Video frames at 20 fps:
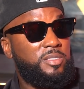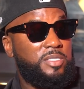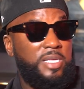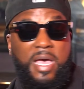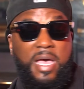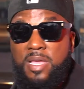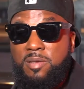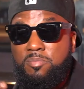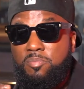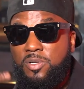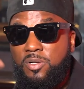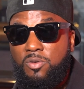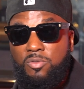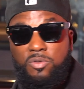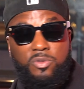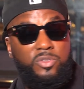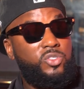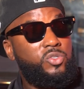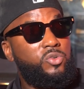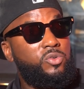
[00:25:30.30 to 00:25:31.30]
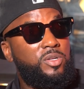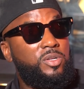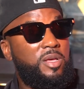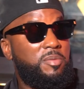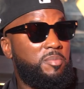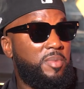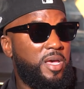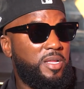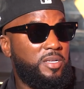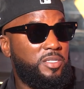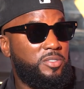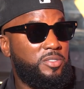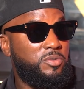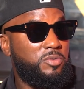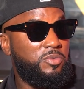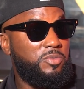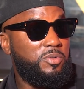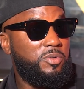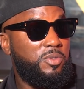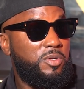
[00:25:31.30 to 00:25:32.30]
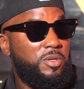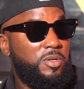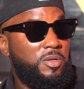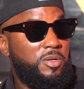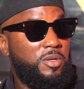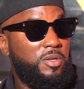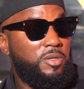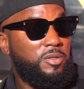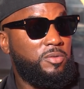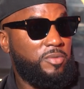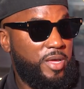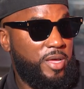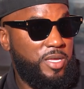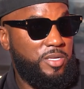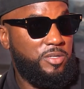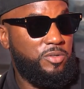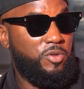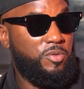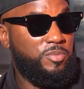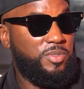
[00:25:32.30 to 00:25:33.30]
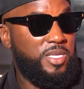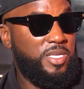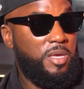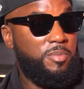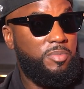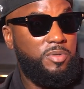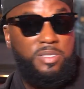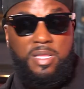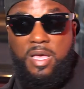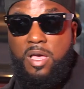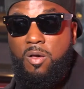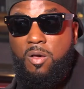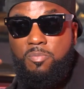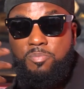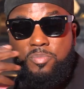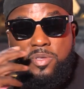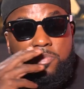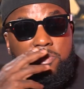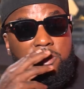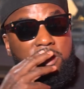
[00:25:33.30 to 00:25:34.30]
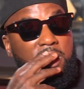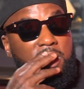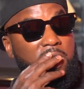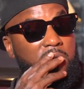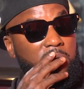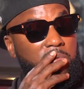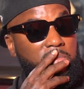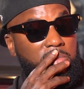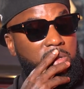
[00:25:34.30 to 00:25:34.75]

Because I hadn't been on a tour that magnitude. Yeah. Right. you know what I'm saying? But now I'm peeping game.